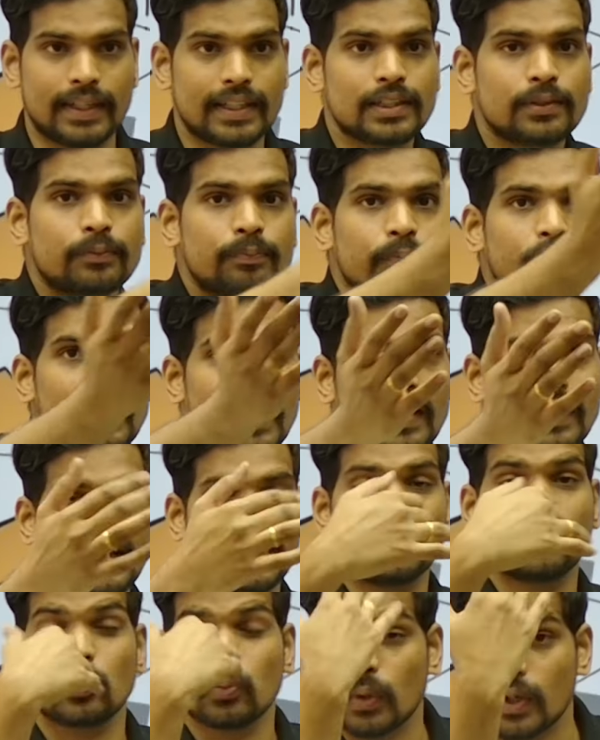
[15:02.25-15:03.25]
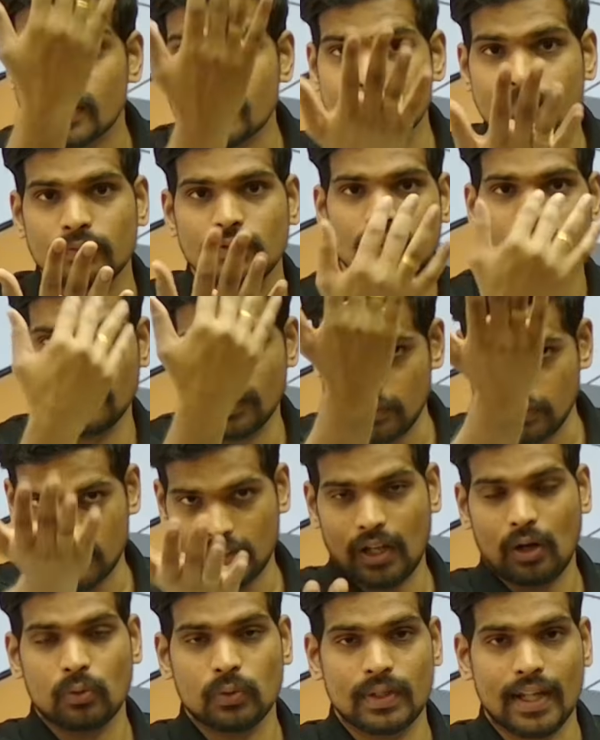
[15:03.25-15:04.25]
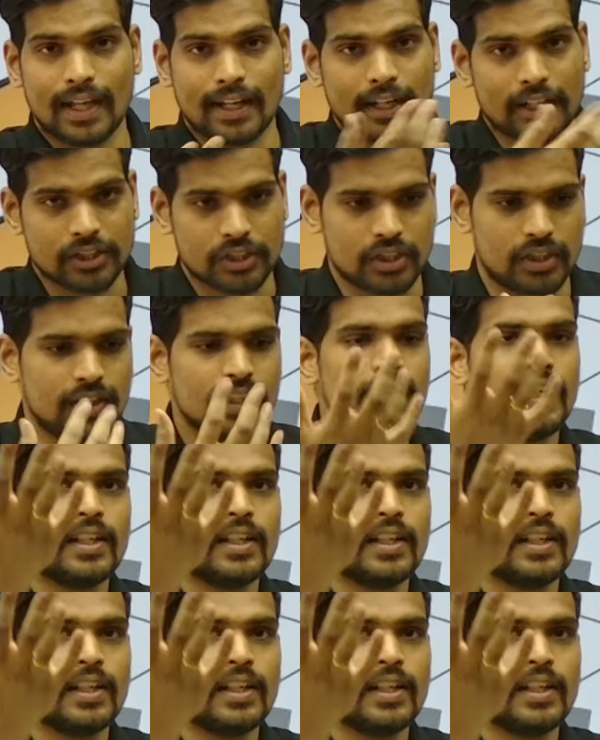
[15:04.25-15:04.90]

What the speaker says: it is tilting towards the south direction.